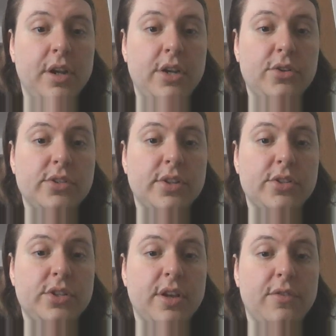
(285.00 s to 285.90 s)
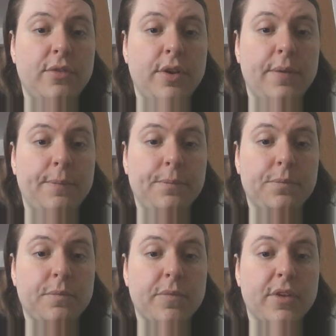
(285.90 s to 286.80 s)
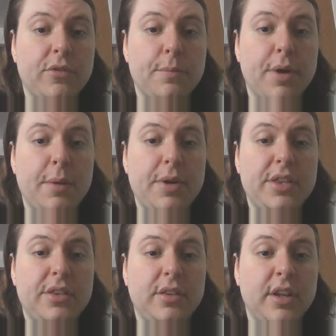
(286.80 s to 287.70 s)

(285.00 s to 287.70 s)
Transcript: It turns out the stuff from Bobby.